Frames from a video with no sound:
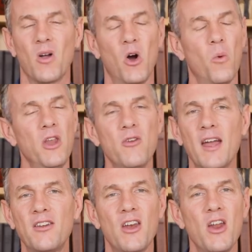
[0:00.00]
Oh, when you
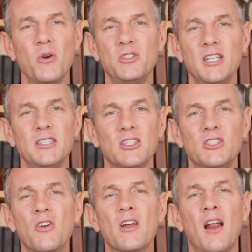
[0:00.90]
get to know
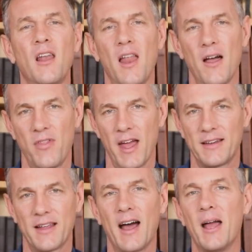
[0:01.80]
Jesus, you're going to love
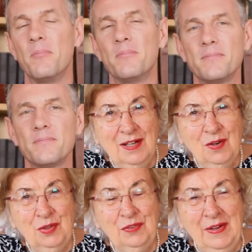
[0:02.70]
that time.
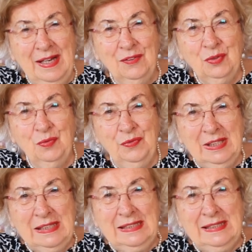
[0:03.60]
Und wenn du
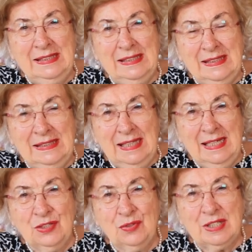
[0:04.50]
wirklich
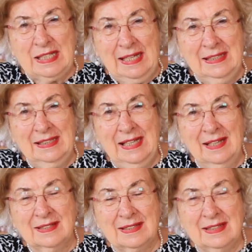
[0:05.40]
Jesus
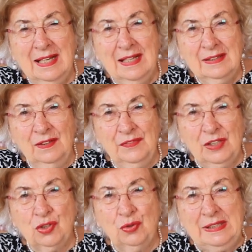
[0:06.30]
kennenlernst, dann
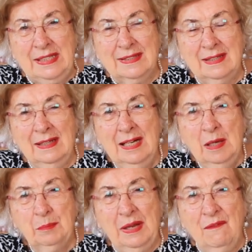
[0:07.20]
wirst du diese
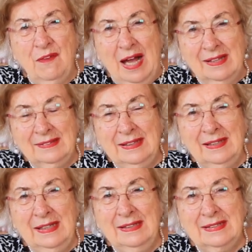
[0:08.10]
private
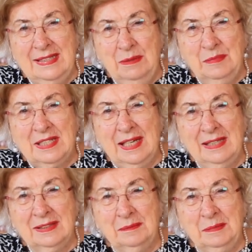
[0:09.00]

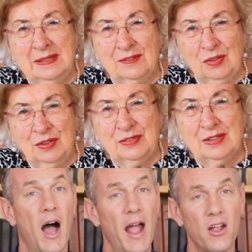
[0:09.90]
Intimzeit mit Gott
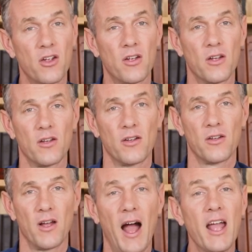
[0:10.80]
sehen.
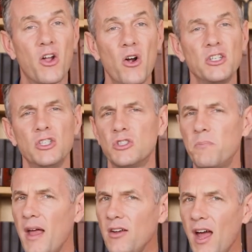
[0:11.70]
I encourage you,
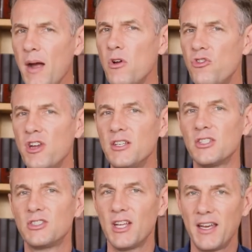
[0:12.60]
spend time with
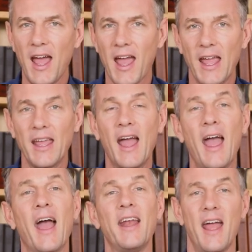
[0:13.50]
Jesus today
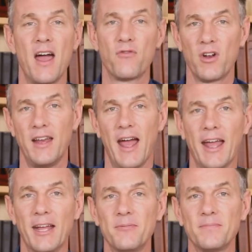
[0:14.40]
and every day.